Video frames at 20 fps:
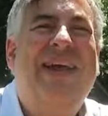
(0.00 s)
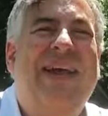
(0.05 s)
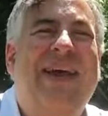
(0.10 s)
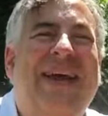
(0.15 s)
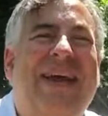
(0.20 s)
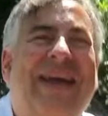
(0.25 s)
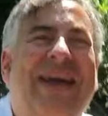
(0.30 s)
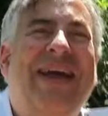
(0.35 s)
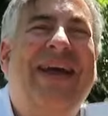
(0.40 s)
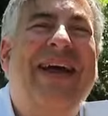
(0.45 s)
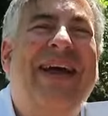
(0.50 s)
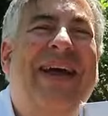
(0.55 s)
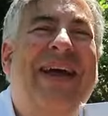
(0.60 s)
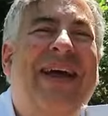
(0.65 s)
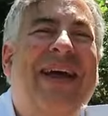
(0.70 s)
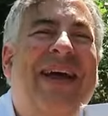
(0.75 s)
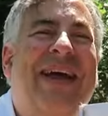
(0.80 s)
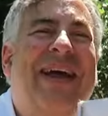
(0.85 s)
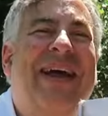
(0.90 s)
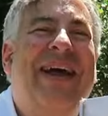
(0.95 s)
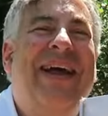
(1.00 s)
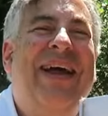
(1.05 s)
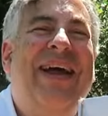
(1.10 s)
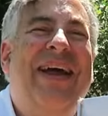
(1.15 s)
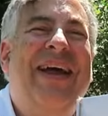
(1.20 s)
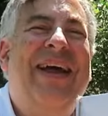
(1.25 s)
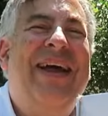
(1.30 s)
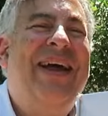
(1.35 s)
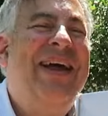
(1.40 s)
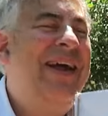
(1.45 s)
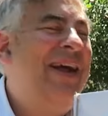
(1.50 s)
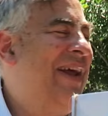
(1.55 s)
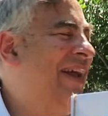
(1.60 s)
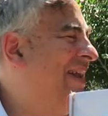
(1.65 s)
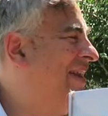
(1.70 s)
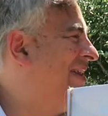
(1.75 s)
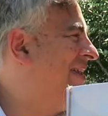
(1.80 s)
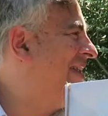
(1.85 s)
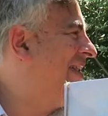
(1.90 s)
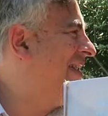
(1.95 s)
Oh, because dad is
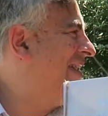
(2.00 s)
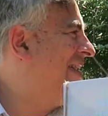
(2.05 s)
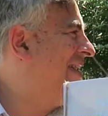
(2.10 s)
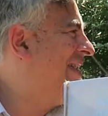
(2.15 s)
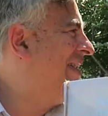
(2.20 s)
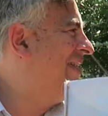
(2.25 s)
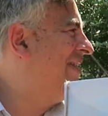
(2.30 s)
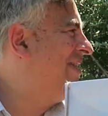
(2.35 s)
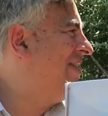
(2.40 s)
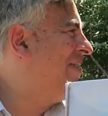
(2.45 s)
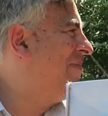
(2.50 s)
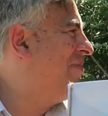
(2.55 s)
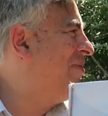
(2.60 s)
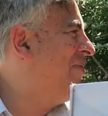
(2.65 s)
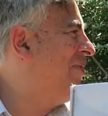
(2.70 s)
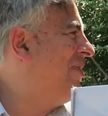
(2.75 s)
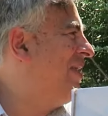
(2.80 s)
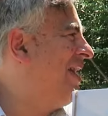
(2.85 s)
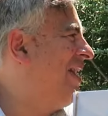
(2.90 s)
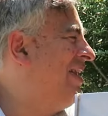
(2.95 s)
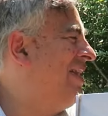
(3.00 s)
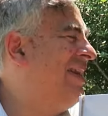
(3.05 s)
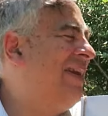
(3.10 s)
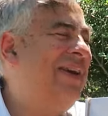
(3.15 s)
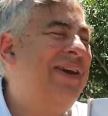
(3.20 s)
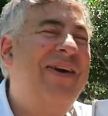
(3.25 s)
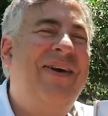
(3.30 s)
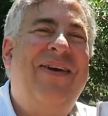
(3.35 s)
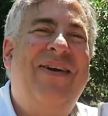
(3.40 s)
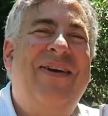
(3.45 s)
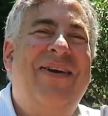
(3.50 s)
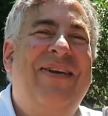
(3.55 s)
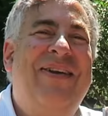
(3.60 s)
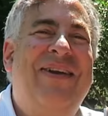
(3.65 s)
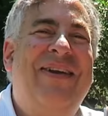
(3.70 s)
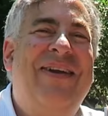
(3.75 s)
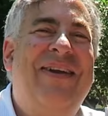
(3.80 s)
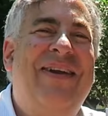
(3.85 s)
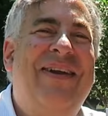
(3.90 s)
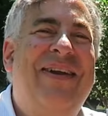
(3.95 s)
the road trip Who got the curve?
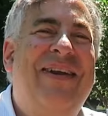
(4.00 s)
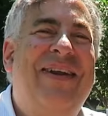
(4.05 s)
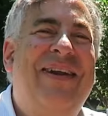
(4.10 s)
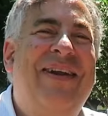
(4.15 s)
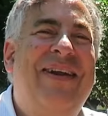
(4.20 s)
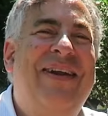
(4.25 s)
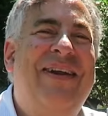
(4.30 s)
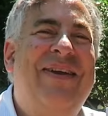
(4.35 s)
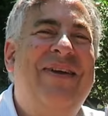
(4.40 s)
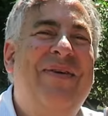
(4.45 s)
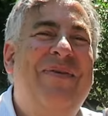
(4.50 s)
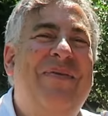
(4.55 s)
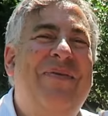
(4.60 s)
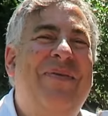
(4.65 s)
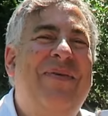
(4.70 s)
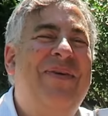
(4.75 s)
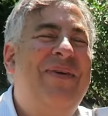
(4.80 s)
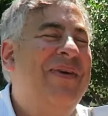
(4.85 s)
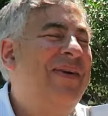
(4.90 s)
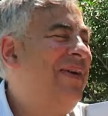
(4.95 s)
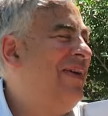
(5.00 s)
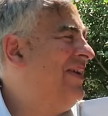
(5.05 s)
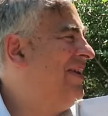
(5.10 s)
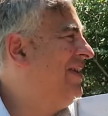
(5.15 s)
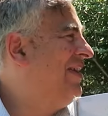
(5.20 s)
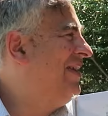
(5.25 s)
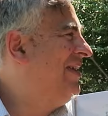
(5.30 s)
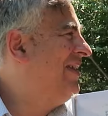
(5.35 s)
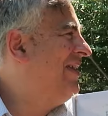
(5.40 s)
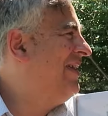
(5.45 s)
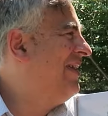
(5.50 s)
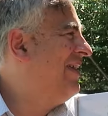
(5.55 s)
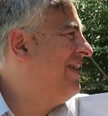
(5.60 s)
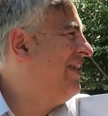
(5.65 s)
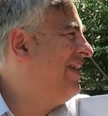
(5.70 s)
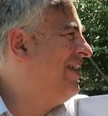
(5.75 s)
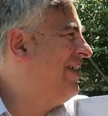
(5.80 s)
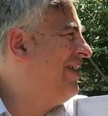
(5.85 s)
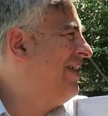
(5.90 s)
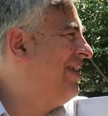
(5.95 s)
master. Who?
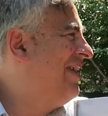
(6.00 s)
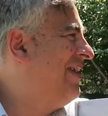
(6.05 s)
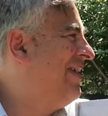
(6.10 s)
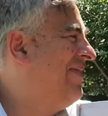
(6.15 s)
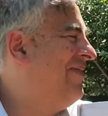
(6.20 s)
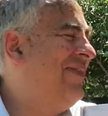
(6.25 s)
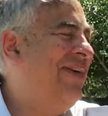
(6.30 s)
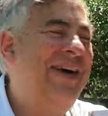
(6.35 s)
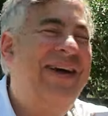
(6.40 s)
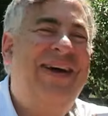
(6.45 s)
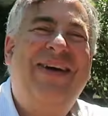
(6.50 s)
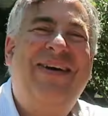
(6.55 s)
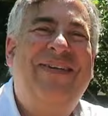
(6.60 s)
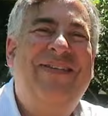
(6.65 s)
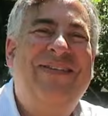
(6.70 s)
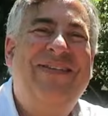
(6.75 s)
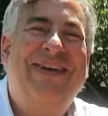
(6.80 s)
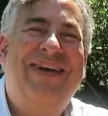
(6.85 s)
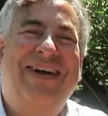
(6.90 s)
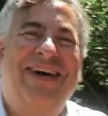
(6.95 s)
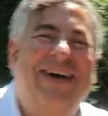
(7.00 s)
Mom. Um.